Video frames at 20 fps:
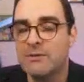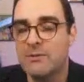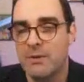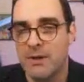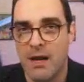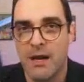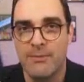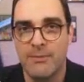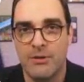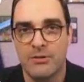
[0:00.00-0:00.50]
is
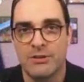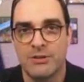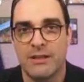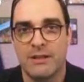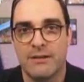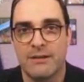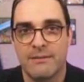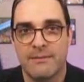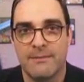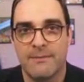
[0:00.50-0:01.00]
what I'm
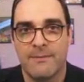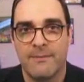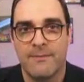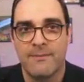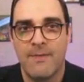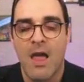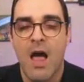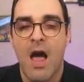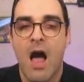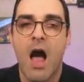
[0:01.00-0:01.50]
using.
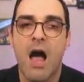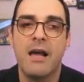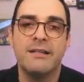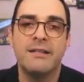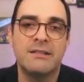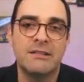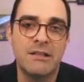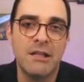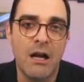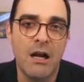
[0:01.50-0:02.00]
I
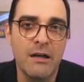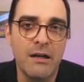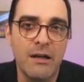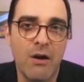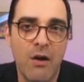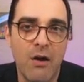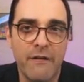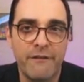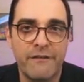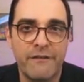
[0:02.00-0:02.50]
started
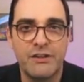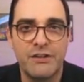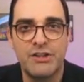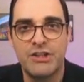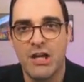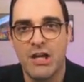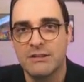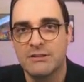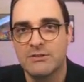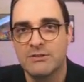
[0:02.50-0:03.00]
off
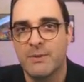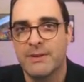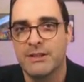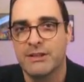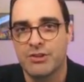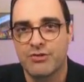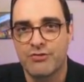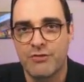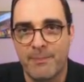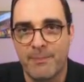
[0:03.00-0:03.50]
just with the
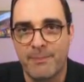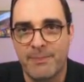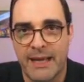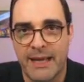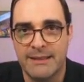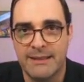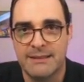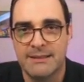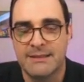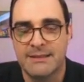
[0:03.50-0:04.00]
strip
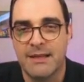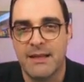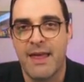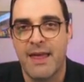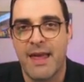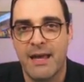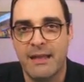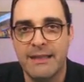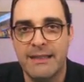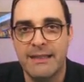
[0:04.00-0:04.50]
lights,
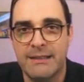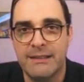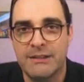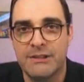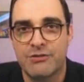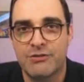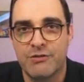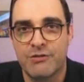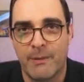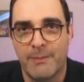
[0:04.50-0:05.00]
the
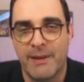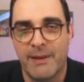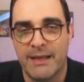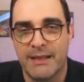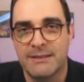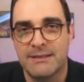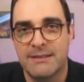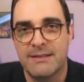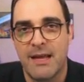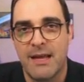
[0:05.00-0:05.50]
LED strip
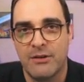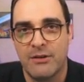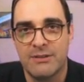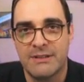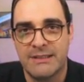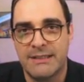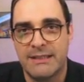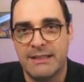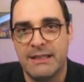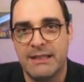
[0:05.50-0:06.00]
lights that you
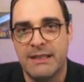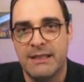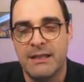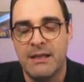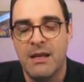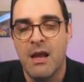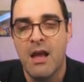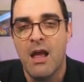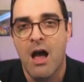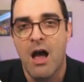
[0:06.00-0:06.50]

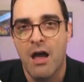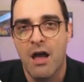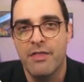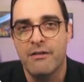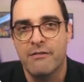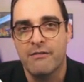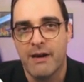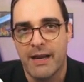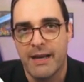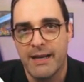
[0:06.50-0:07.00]
see on
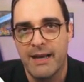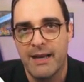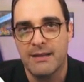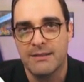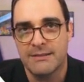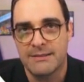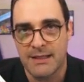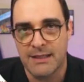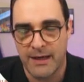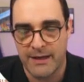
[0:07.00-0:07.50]
the right
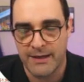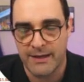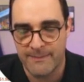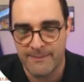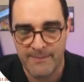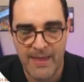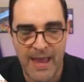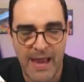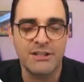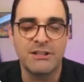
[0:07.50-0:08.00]
hand side.
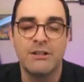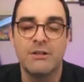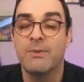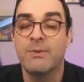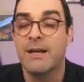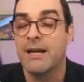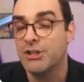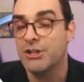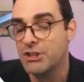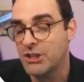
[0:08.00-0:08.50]
Actually,
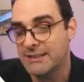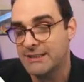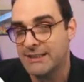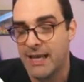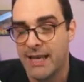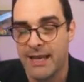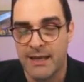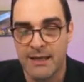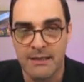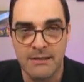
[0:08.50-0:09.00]
what I should
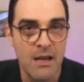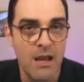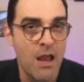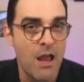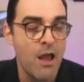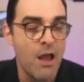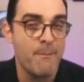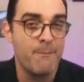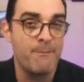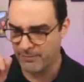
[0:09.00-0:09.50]
say is
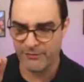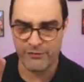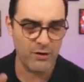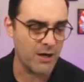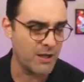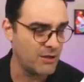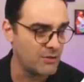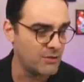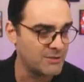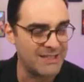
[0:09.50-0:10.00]
before
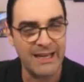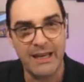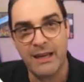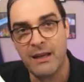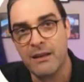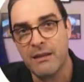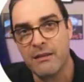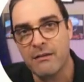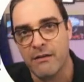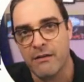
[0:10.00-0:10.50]
I used
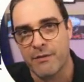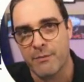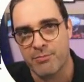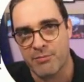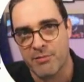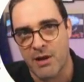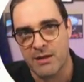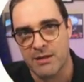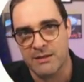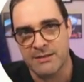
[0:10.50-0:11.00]
either of the
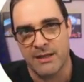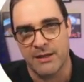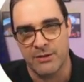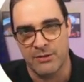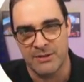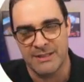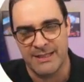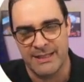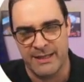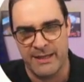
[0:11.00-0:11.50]
products that
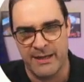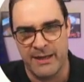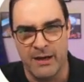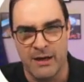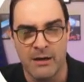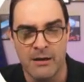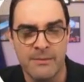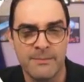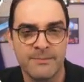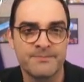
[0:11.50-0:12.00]
you see
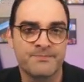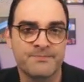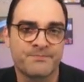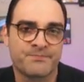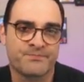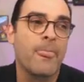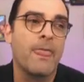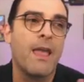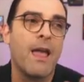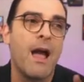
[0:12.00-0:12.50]
here,
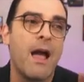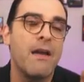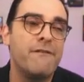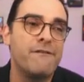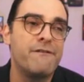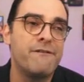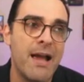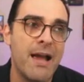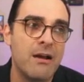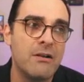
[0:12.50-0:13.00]
I
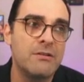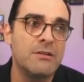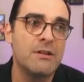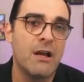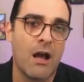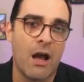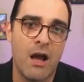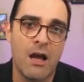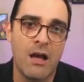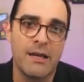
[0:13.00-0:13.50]
found
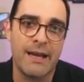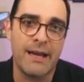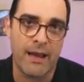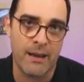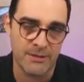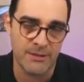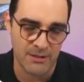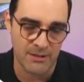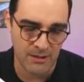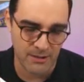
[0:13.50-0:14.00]
on
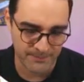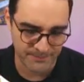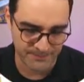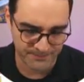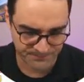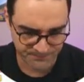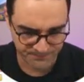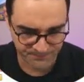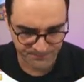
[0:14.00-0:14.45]
Amazon